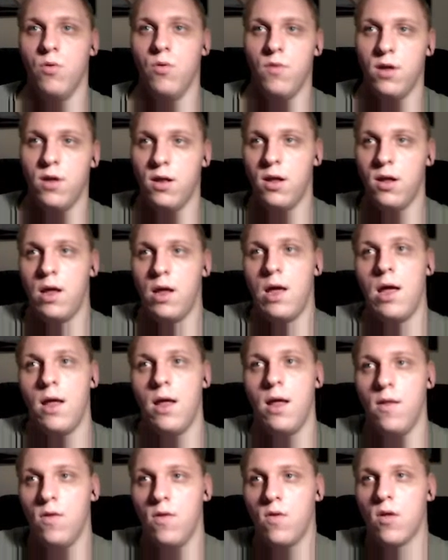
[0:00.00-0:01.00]
it
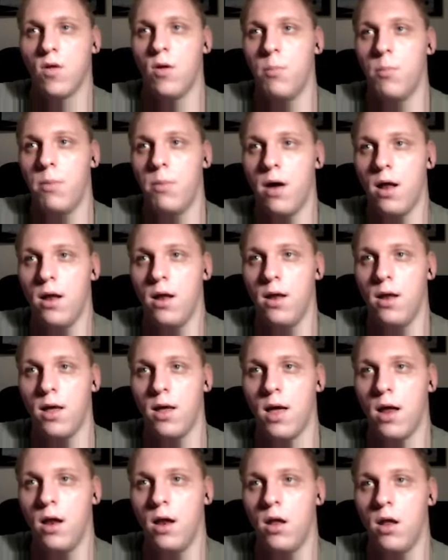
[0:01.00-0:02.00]
and compile it
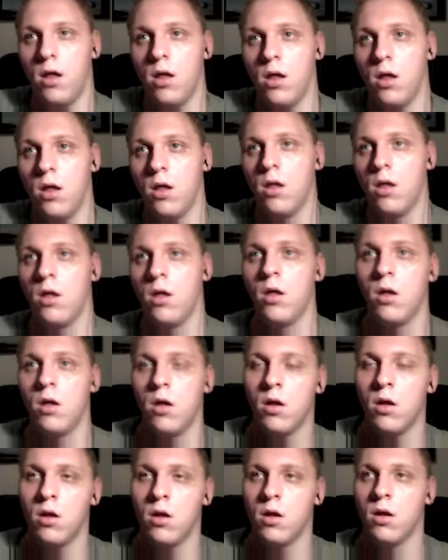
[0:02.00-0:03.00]
again.
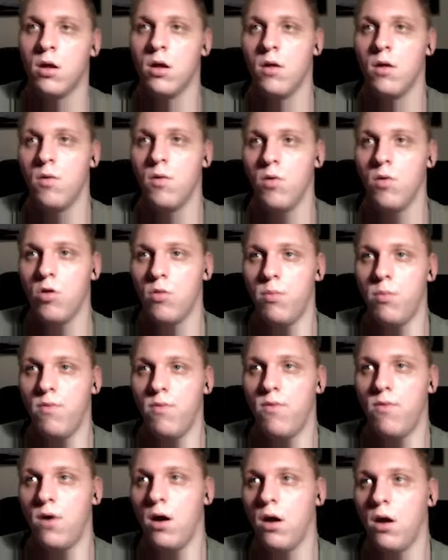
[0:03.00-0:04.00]
Should be
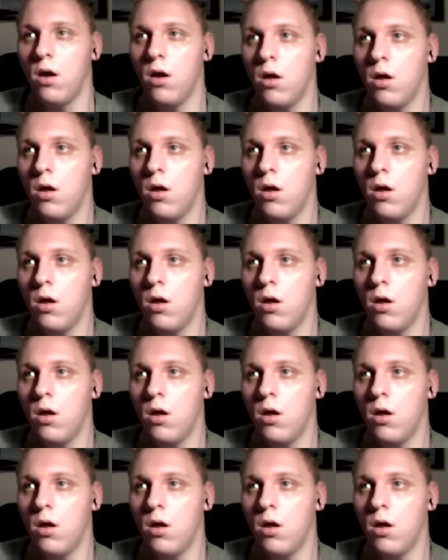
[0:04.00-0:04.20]
fine.